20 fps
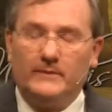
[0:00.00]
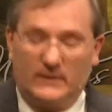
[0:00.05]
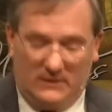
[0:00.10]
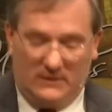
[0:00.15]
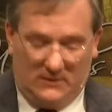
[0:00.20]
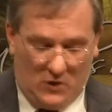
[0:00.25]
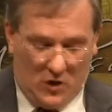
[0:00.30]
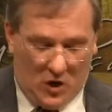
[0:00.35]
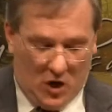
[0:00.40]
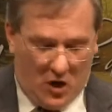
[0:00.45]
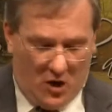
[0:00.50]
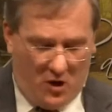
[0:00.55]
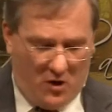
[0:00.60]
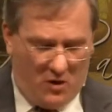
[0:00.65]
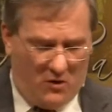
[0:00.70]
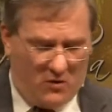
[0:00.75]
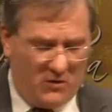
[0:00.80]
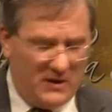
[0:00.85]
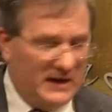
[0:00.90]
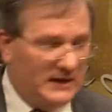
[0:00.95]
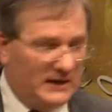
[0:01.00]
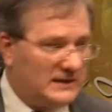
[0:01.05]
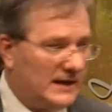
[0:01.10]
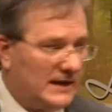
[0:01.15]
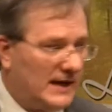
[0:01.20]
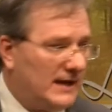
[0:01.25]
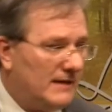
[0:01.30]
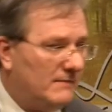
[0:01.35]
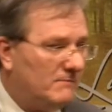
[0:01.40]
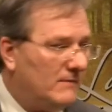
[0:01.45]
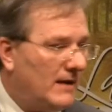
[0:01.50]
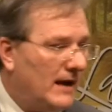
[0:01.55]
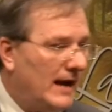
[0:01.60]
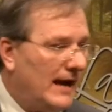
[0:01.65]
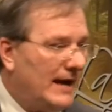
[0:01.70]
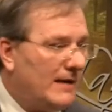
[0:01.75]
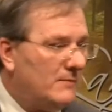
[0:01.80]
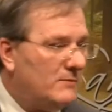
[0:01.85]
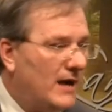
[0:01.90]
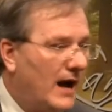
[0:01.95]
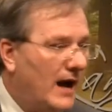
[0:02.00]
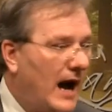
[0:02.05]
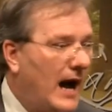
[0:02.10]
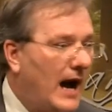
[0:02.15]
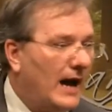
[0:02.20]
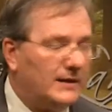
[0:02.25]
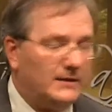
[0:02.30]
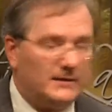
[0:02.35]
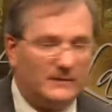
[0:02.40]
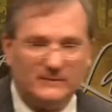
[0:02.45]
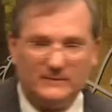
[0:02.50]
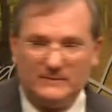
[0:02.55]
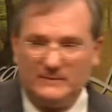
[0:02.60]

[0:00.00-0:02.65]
"No," he said, "I am not."